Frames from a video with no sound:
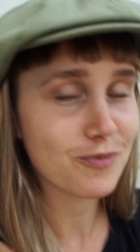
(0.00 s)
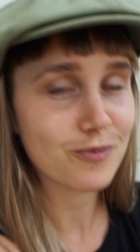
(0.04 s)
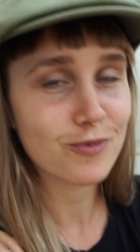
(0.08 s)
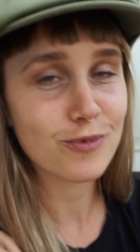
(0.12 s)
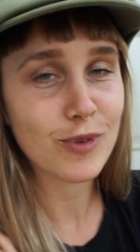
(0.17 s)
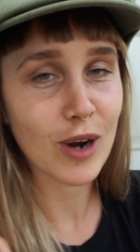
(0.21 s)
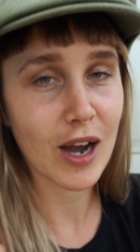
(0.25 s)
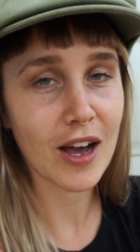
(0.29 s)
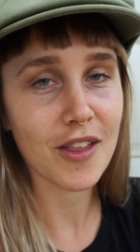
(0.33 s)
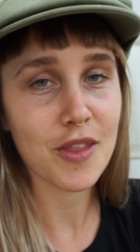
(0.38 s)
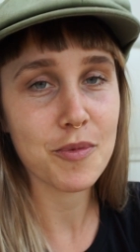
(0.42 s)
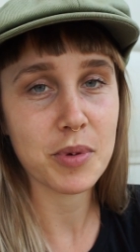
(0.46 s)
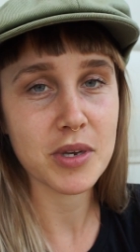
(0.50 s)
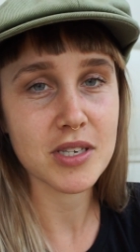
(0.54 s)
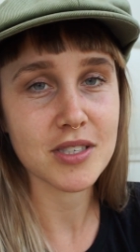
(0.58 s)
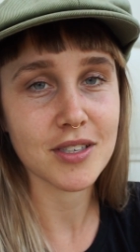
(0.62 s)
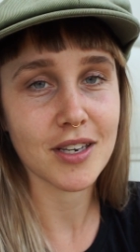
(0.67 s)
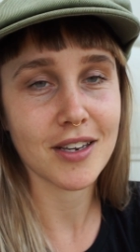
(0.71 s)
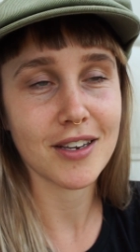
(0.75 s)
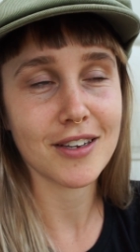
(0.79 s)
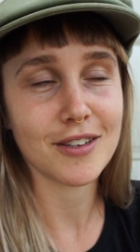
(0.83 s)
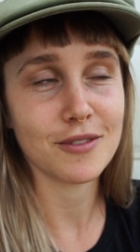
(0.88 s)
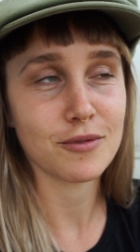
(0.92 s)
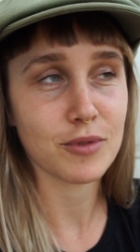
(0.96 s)
rather
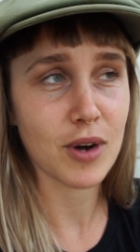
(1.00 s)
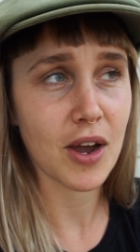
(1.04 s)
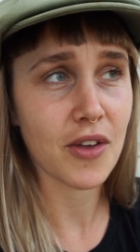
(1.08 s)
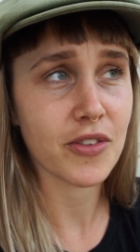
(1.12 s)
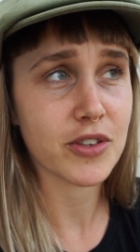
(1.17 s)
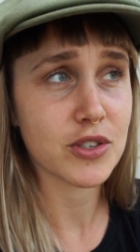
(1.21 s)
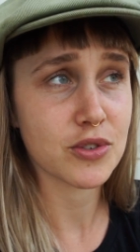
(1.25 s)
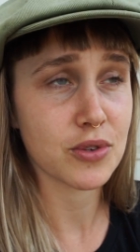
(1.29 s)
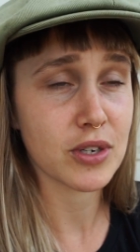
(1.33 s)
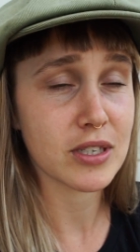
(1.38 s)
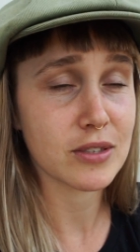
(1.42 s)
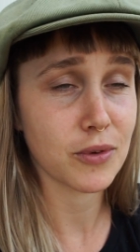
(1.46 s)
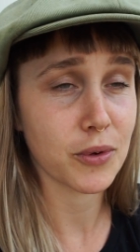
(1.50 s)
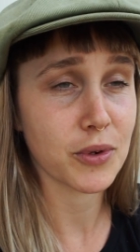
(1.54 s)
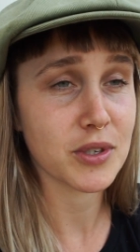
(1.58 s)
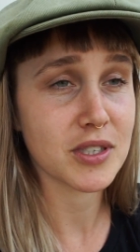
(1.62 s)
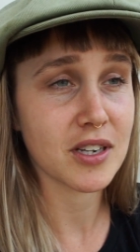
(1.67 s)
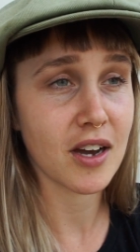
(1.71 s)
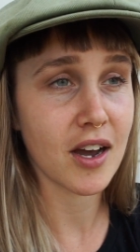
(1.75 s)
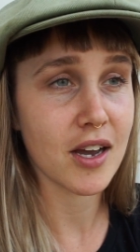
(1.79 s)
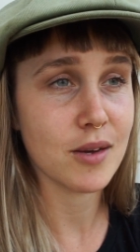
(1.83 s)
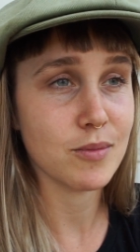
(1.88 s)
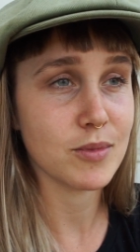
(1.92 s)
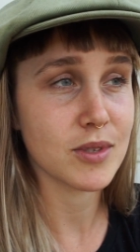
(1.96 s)
busy and rather stressful at
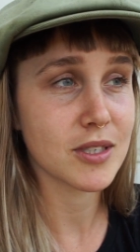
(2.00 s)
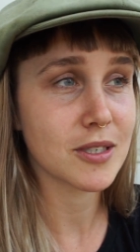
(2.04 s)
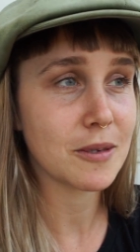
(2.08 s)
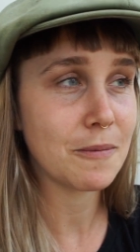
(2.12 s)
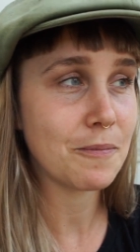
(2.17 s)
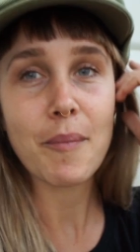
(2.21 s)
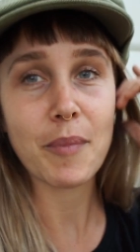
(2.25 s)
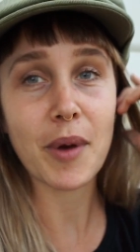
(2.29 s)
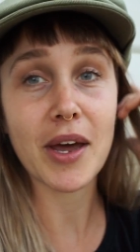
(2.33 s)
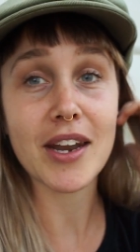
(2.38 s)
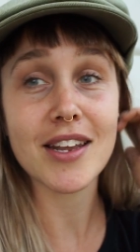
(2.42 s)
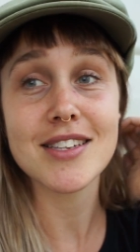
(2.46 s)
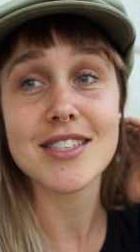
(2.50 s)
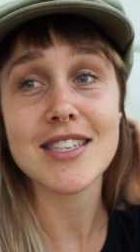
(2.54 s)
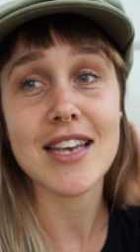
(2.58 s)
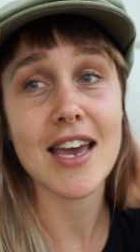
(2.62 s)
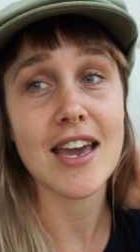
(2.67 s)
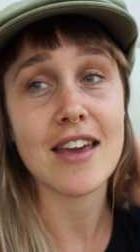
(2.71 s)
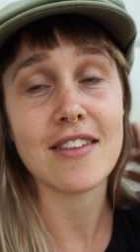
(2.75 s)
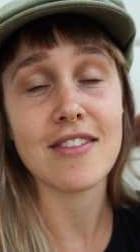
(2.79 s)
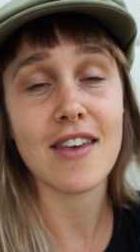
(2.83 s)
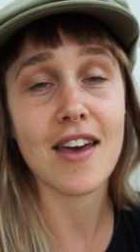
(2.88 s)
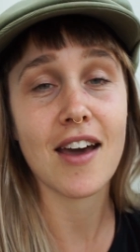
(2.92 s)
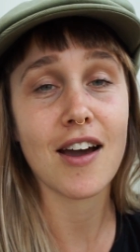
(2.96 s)
times. But in
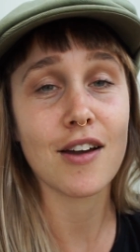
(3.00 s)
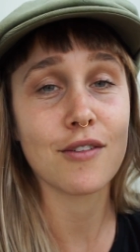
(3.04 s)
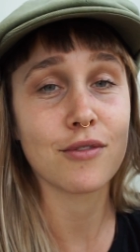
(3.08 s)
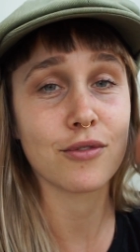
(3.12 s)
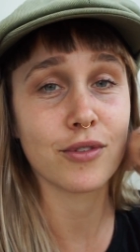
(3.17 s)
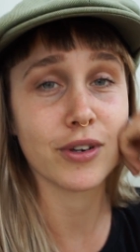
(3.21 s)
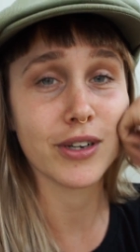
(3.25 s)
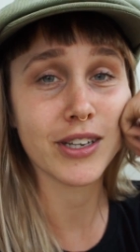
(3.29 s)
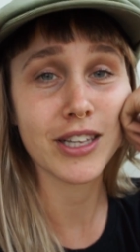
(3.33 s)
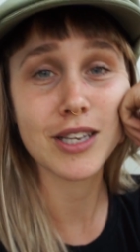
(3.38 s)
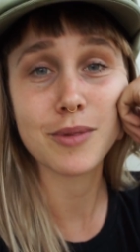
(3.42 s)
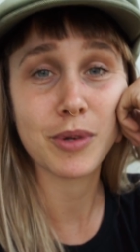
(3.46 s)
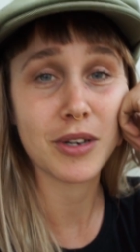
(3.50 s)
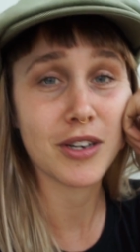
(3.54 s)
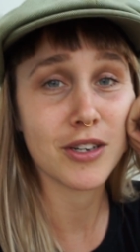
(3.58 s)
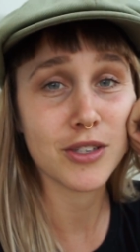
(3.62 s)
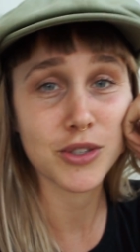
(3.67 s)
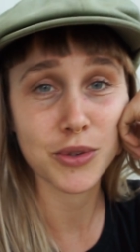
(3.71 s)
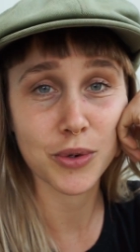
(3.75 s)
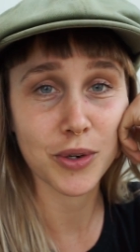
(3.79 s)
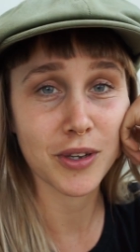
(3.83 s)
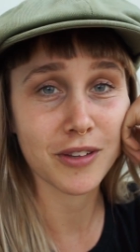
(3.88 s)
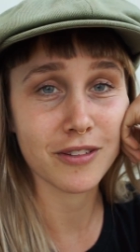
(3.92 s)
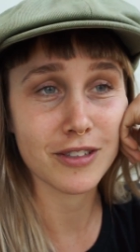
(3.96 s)
saying that, I've really been
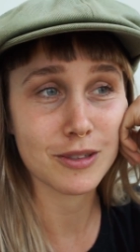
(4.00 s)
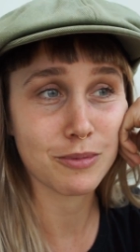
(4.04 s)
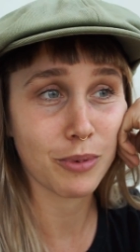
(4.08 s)
enjoying this